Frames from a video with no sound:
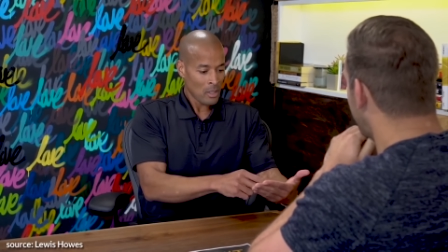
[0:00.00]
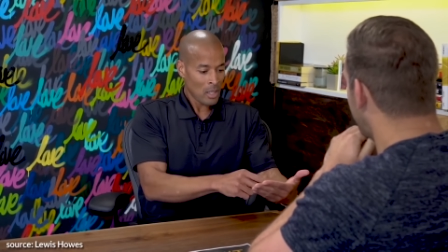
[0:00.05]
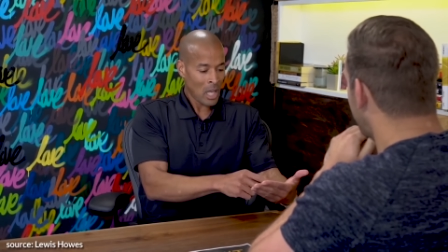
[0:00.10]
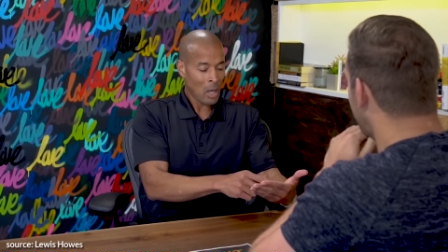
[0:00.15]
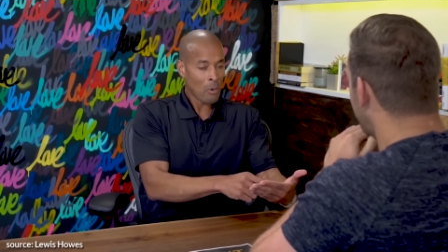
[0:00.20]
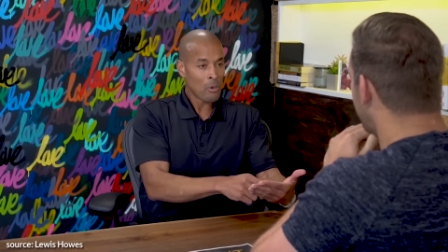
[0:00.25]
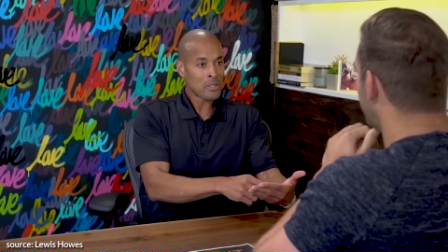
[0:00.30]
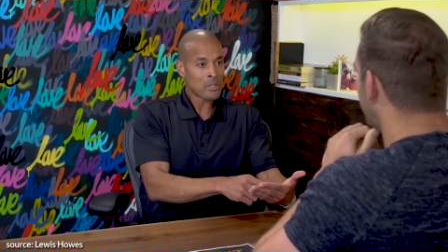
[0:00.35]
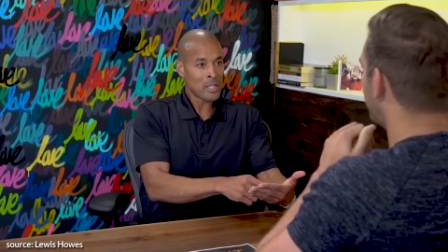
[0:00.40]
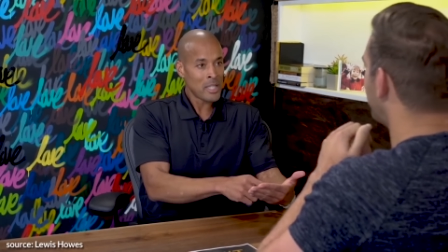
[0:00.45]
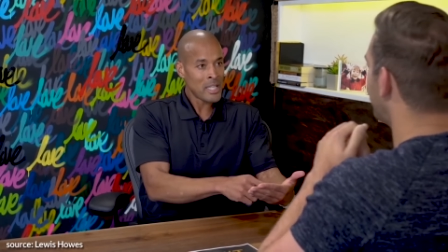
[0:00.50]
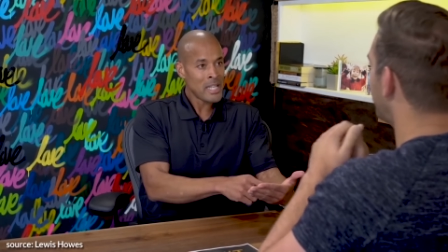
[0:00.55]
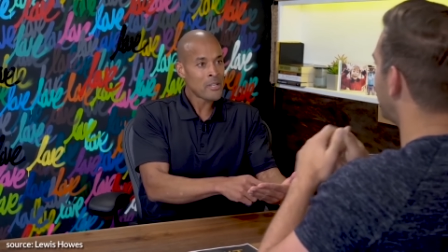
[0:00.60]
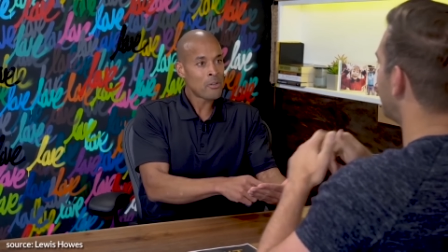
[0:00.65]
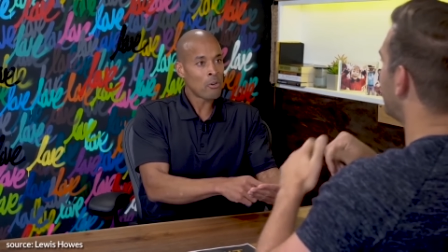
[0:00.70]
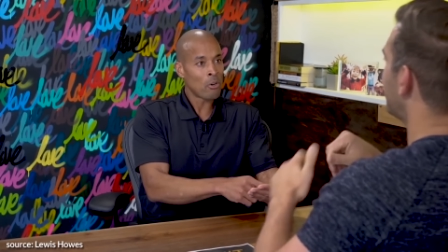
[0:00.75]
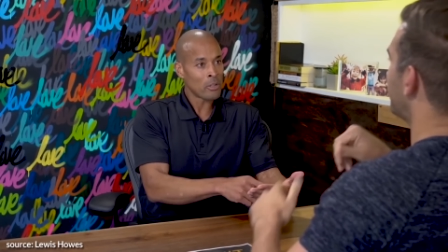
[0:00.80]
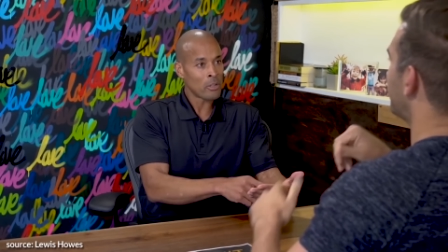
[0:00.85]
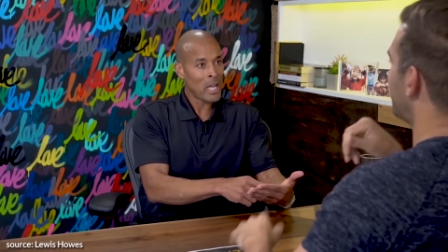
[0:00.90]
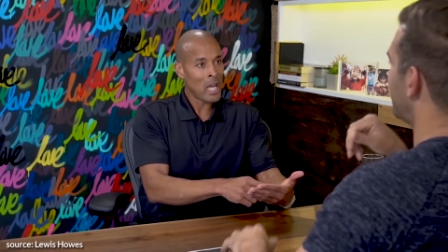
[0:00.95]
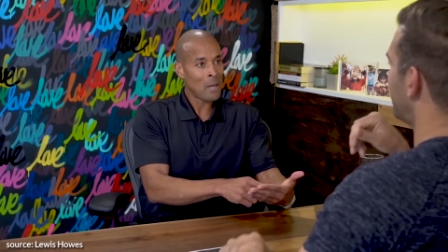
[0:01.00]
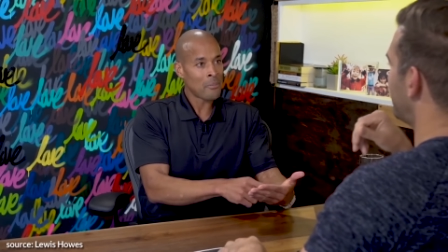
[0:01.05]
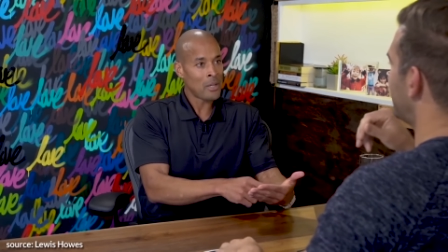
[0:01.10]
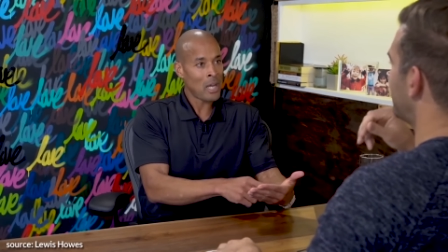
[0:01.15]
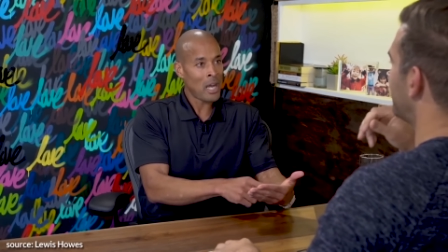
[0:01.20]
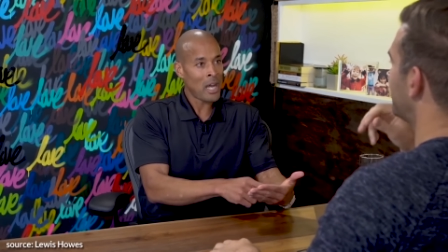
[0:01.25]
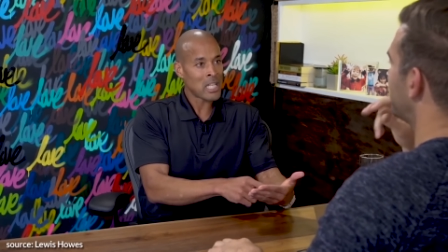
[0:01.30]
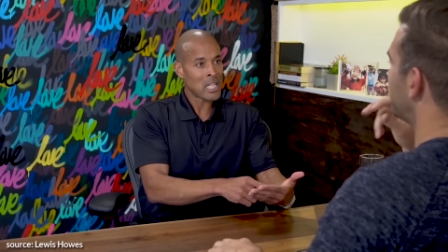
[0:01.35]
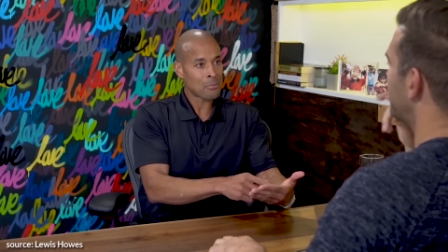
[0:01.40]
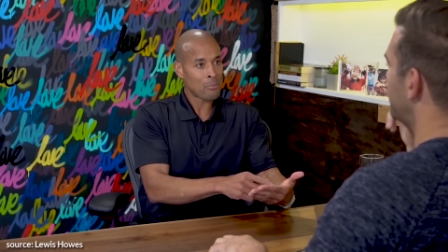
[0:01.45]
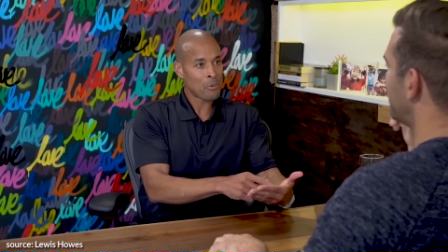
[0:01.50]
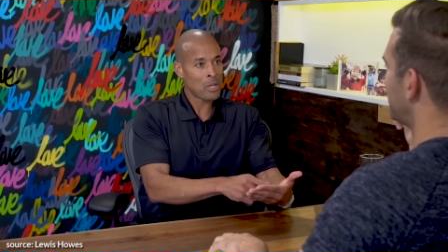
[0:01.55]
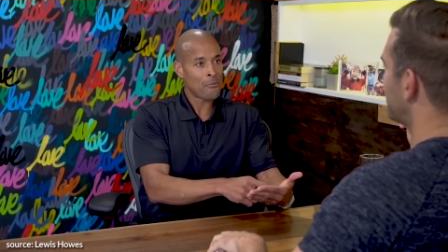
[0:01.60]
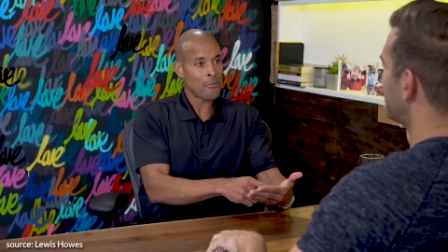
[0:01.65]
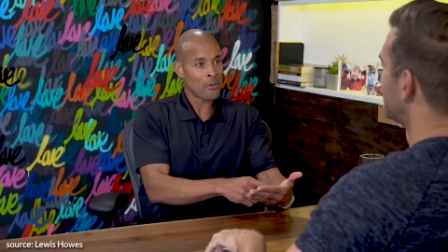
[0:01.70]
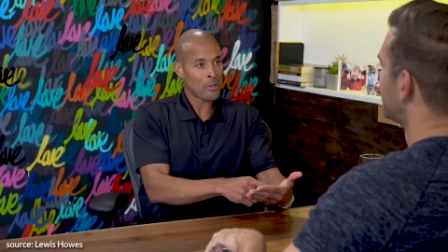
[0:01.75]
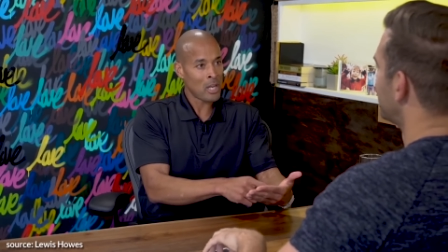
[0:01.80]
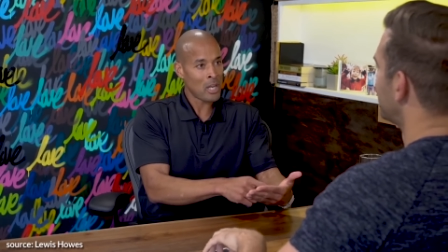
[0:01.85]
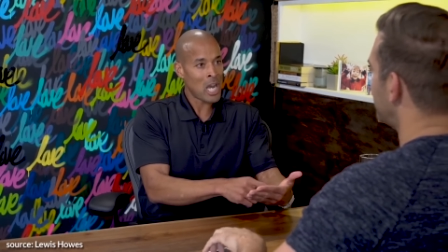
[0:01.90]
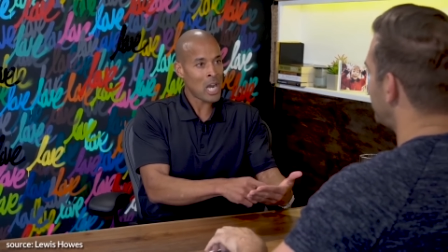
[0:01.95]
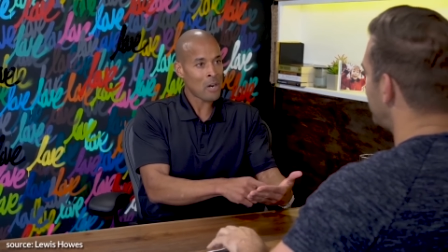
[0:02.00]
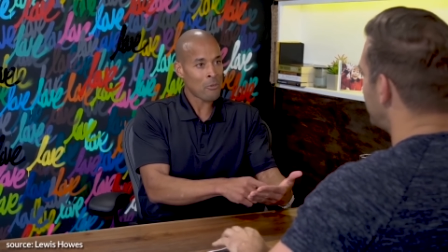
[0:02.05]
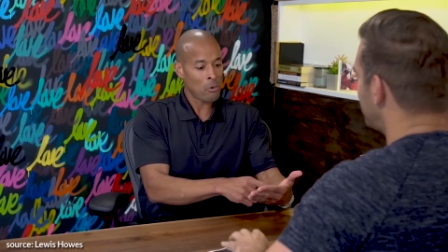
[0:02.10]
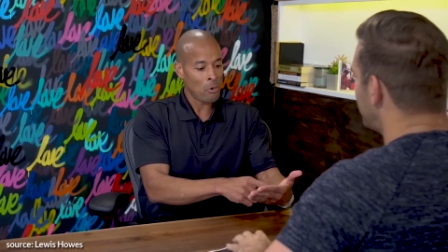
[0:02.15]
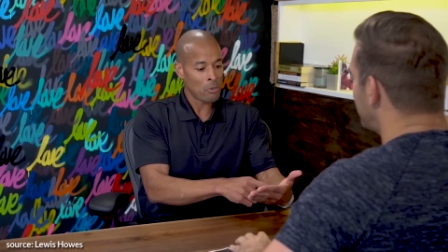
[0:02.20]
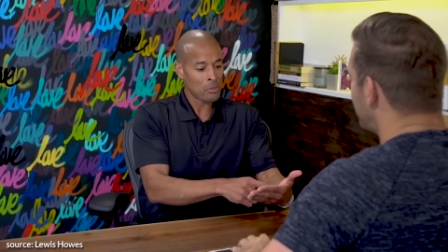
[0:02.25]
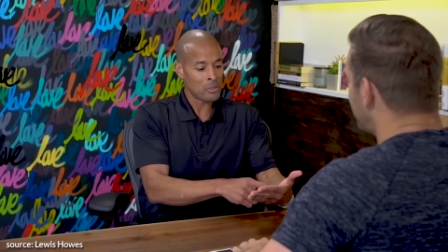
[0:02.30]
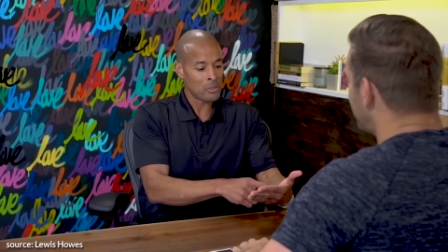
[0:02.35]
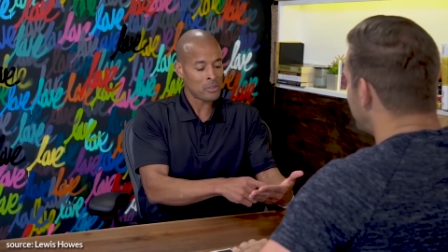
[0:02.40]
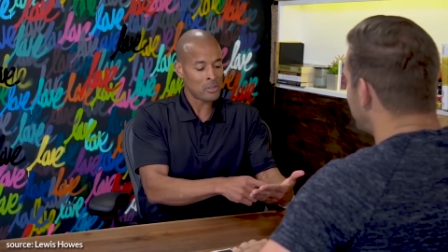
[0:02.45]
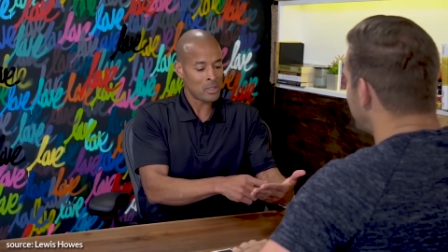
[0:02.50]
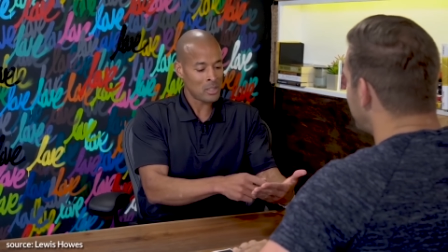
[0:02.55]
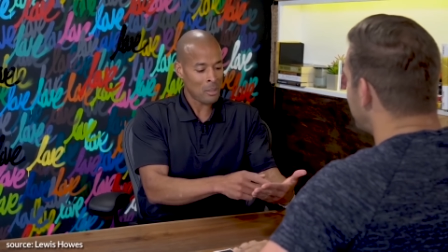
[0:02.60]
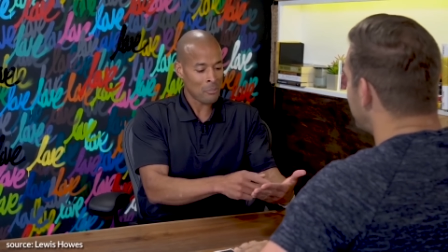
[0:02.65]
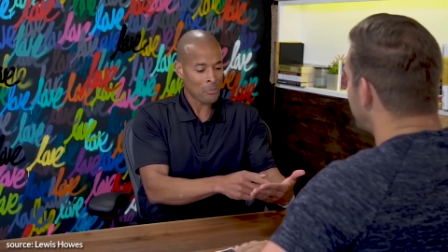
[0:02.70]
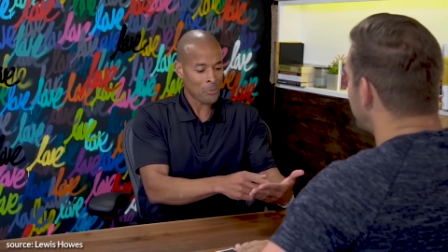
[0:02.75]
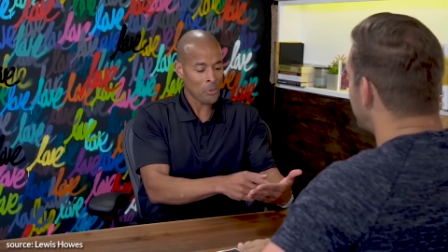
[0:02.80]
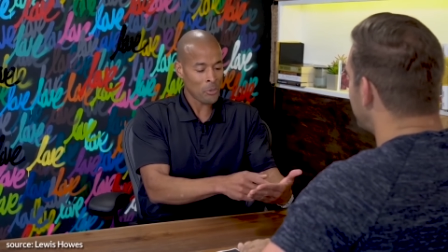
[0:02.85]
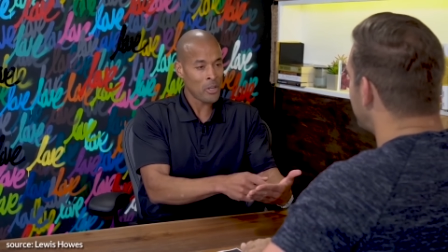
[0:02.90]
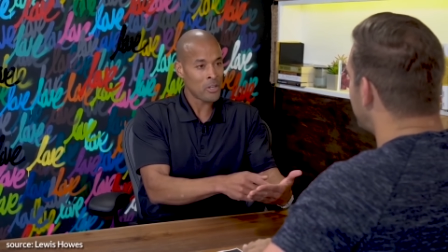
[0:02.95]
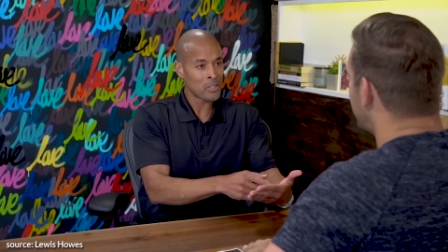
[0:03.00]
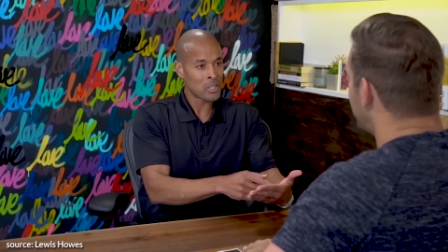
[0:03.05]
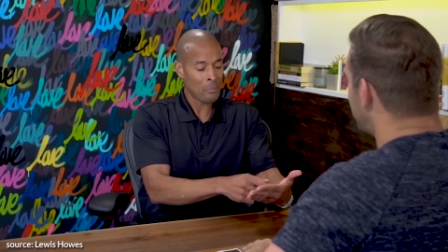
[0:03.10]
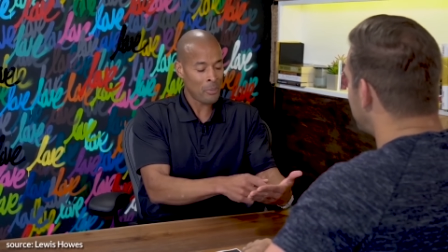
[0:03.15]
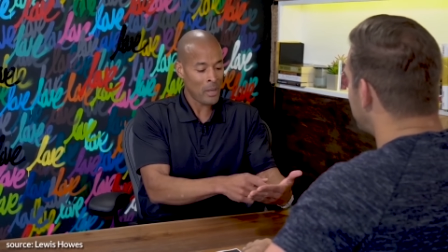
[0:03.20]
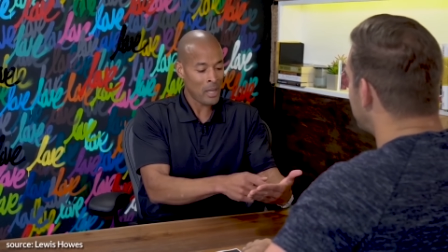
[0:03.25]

I was an Ecolab guy. I sprayed for cockroaches and I'm 300